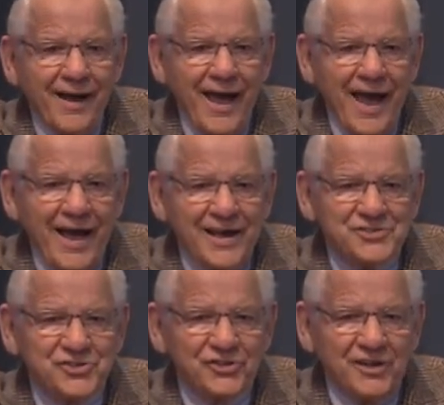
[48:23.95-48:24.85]

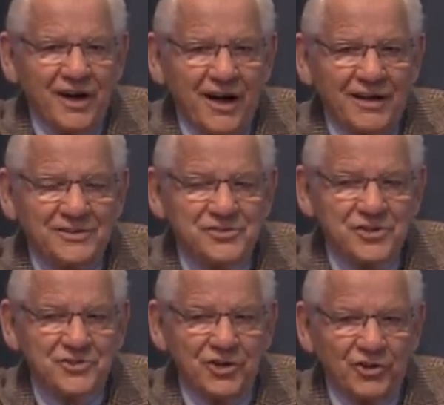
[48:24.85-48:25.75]
as God's
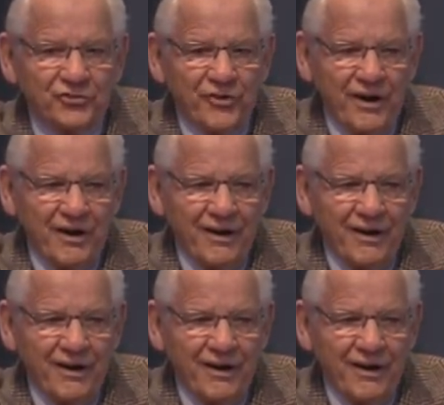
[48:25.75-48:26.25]
children.